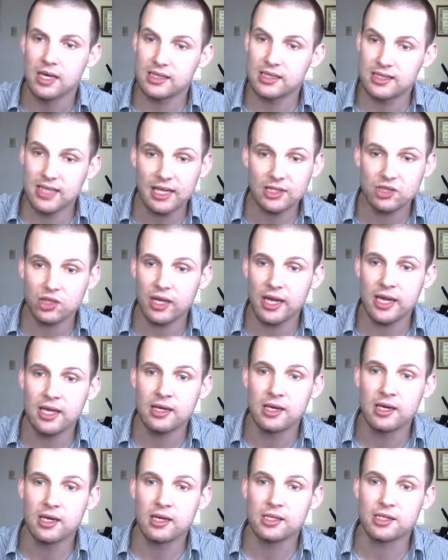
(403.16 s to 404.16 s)

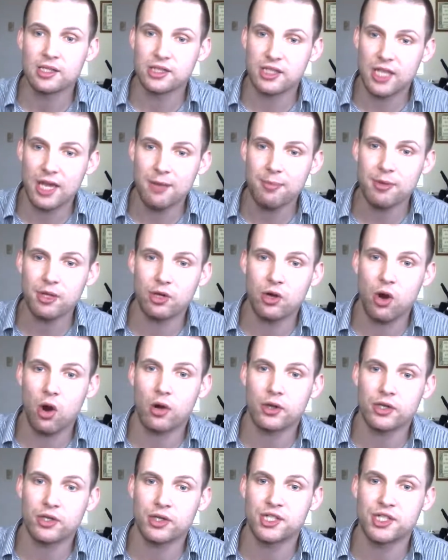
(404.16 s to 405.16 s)
Essentially, just keeping your
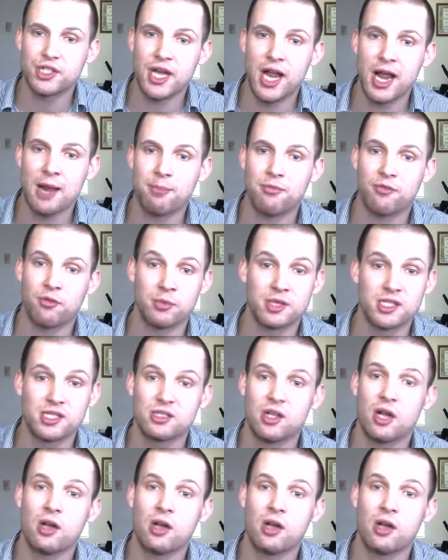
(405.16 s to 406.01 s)
car in good shape from a